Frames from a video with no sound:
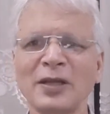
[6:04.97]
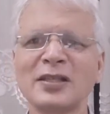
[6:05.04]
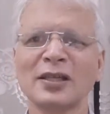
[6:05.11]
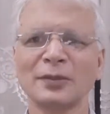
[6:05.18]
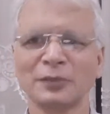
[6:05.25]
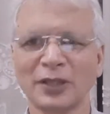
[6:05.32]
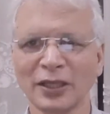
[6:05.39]

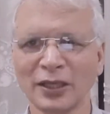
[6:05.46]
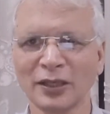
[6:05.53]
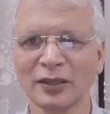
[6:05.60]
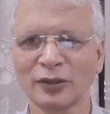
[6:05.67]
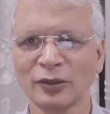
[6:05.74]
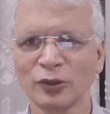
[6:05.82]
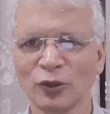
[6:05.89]
something
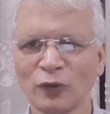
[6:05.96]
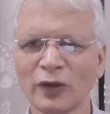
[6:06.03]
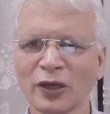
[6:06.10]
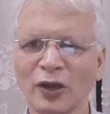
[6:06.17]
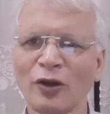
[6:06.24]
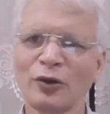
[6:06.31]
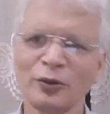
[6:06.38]
over
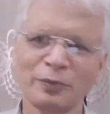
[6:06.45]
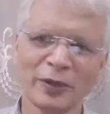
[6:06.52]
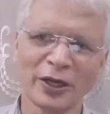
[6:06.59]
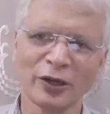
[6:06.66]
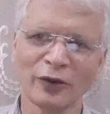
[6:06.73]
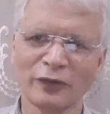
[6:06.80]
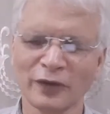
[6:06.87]
a long
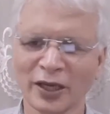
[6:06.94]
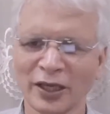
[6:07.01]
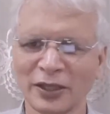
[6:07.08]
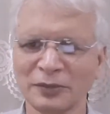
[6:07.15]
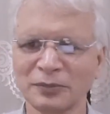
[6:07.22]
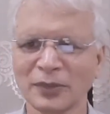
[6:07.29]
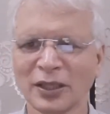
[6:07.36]
period of
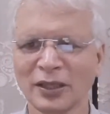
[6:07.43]
time,